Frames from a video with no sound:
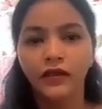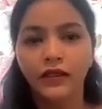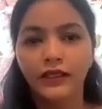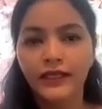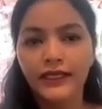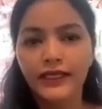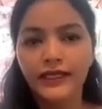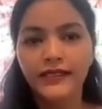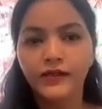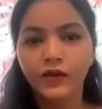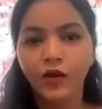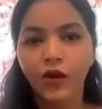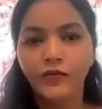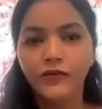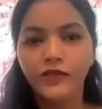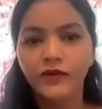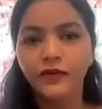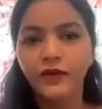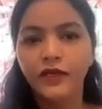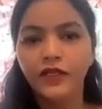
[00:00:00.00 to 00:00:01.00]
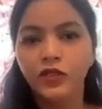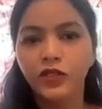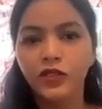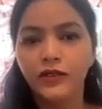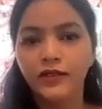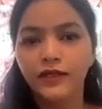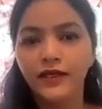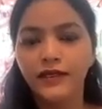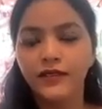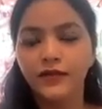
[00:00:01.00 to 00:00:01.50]
these observations,
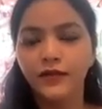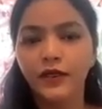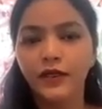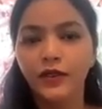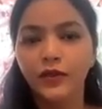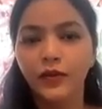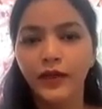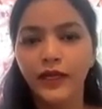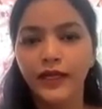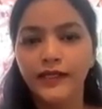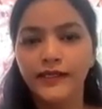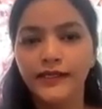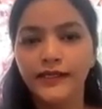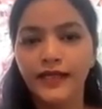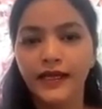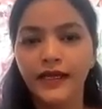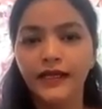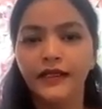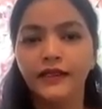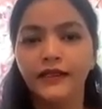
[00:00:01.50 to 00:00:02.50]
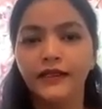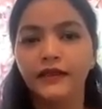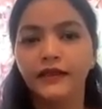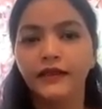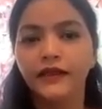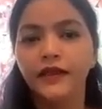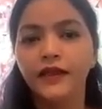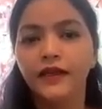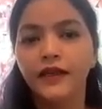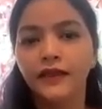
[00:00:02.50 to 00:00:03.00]
x1 to x9,
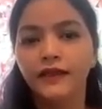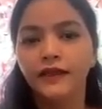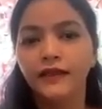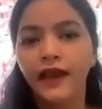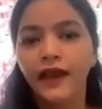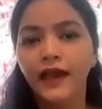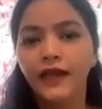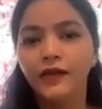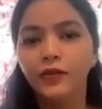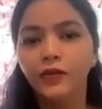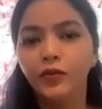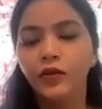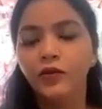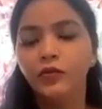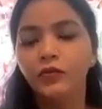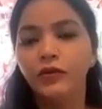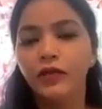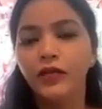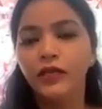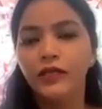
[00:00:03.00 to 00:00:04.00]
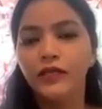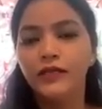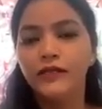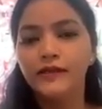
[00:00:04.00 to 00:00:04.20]
that would be